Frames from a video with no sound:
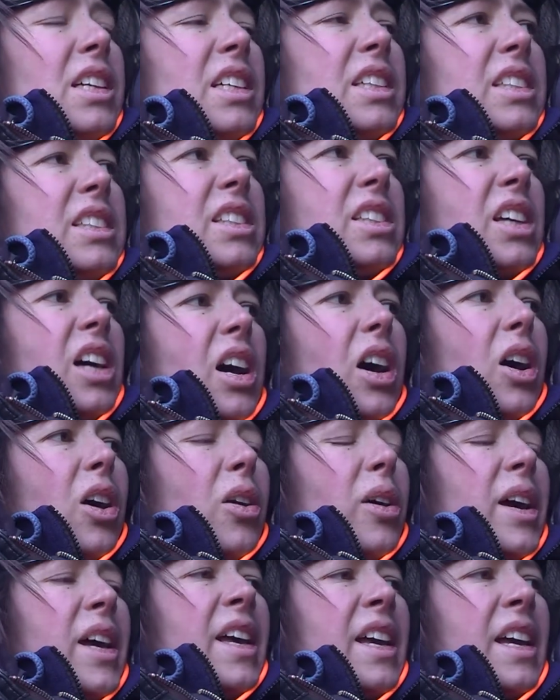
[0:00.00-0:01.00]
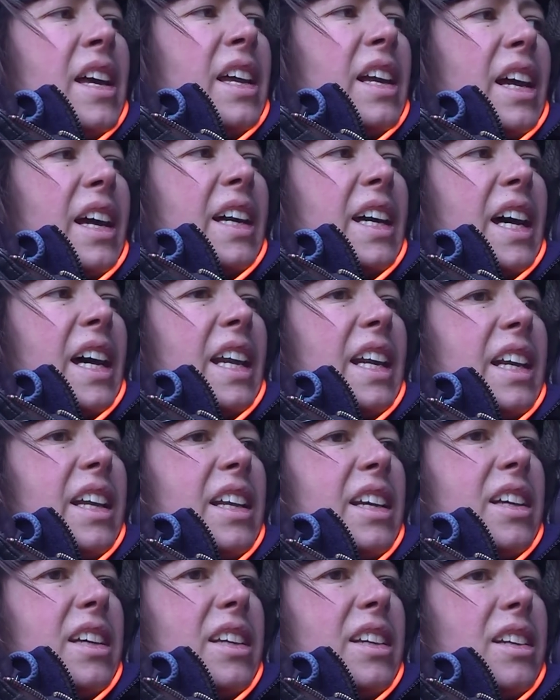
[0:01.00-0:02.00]
So, and I got it
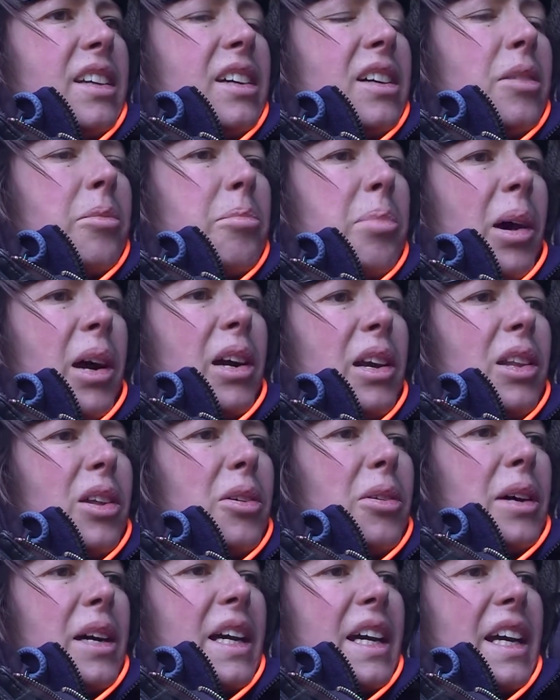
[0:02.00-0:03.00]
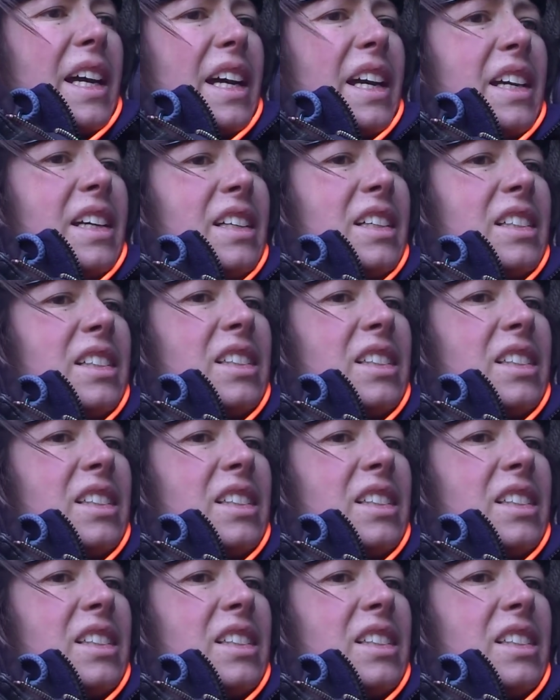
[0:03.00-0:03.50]
in part of the way,